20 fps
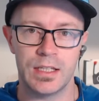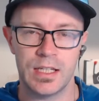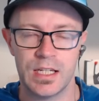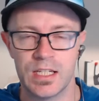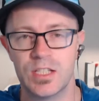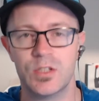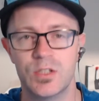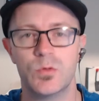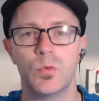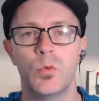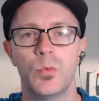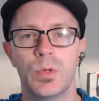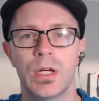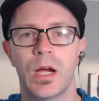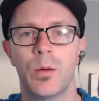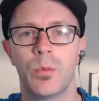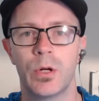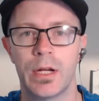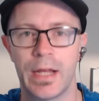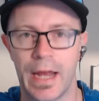guests will be
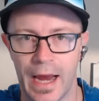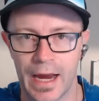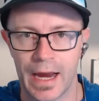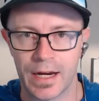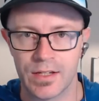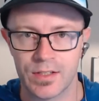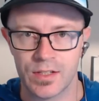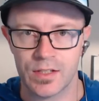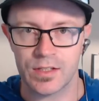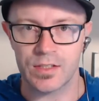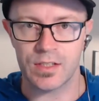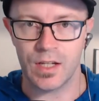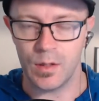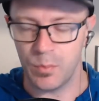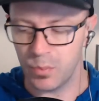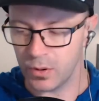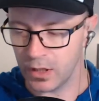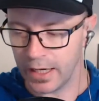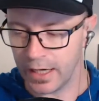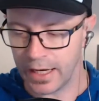able to access
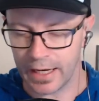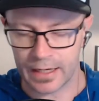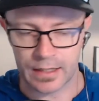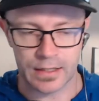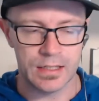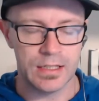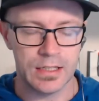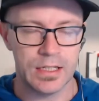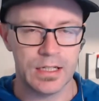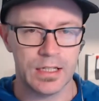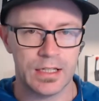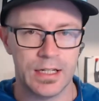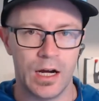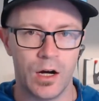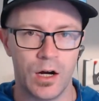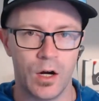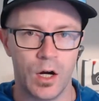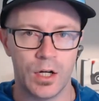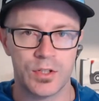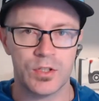a plan.
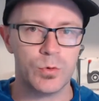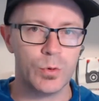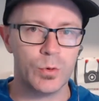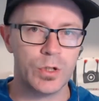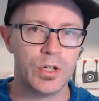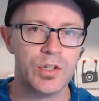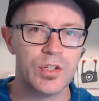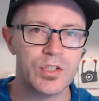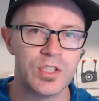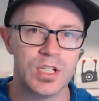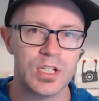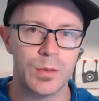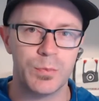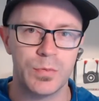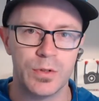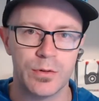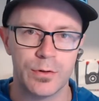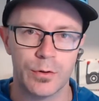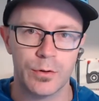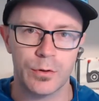Now, I just wanted to
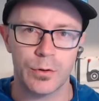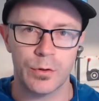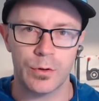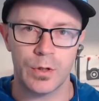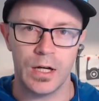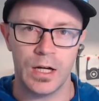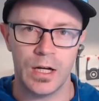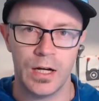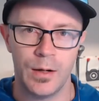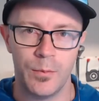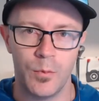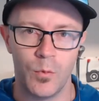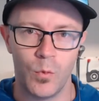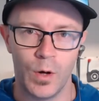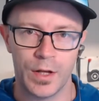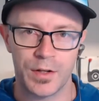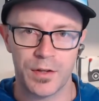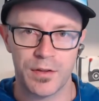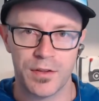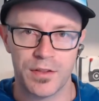step you through
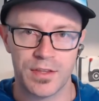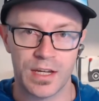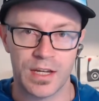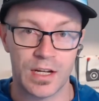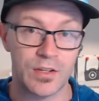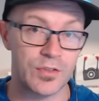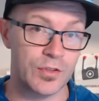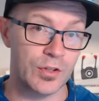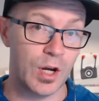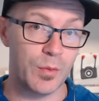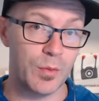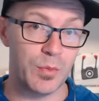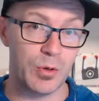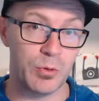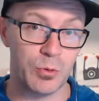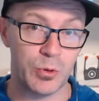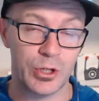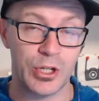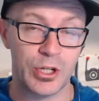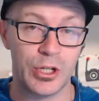one of the things that I've
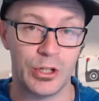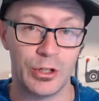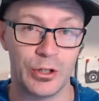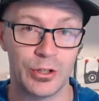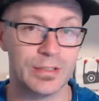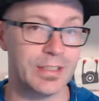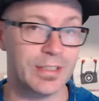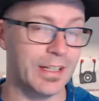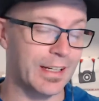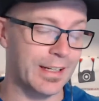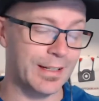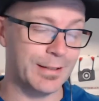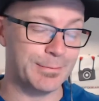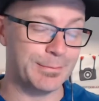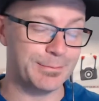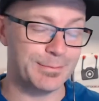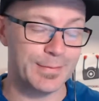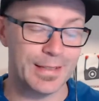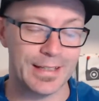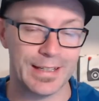been working on.
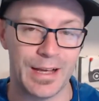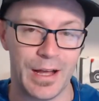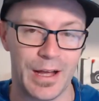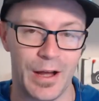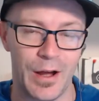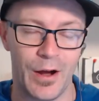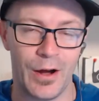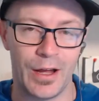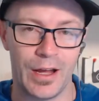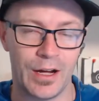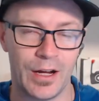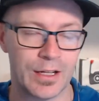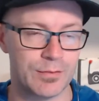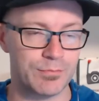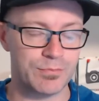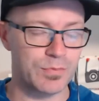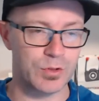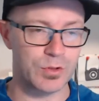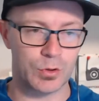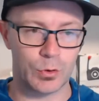
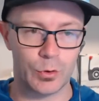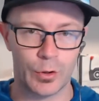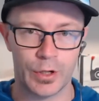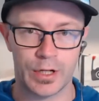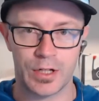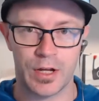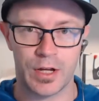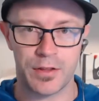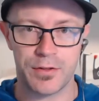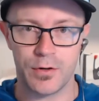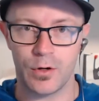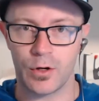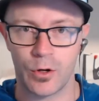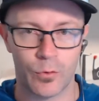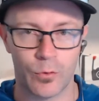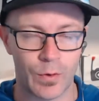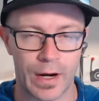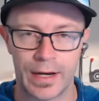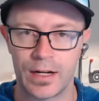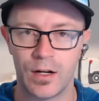I saw it and I thought,
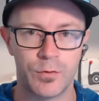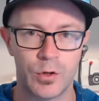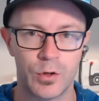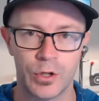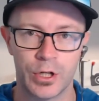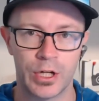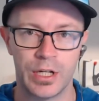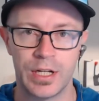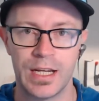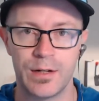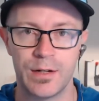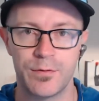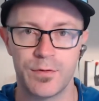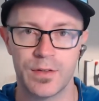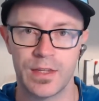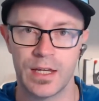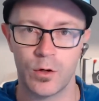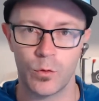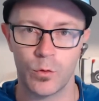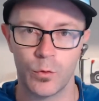great, I've got a need
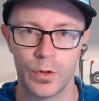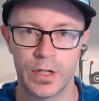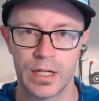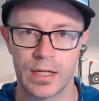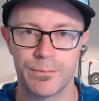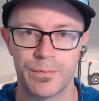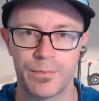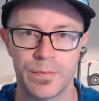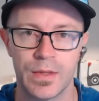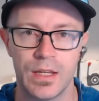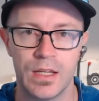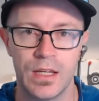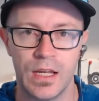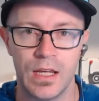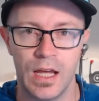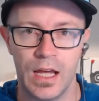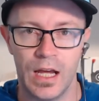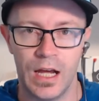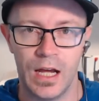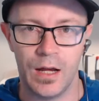for that already.
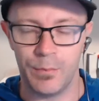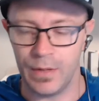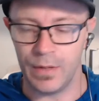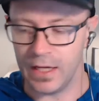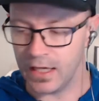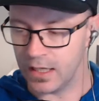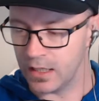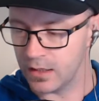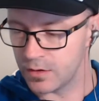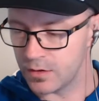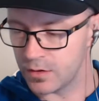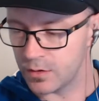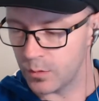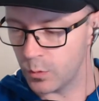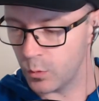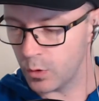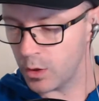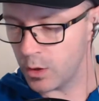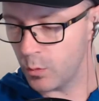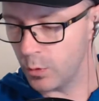And
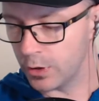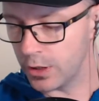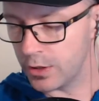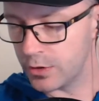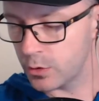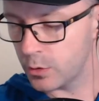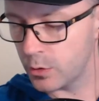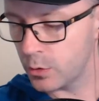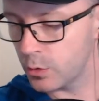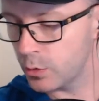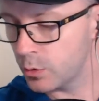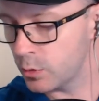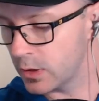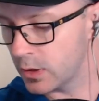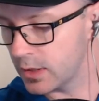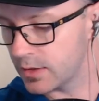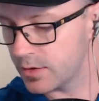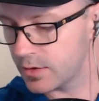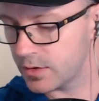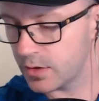what I want to do,
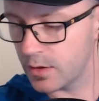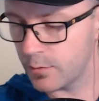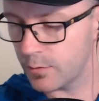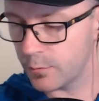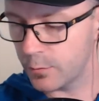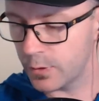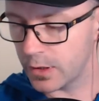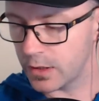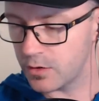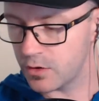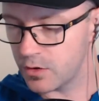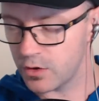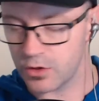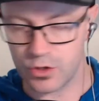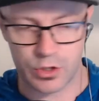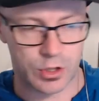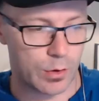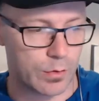let's see if we can just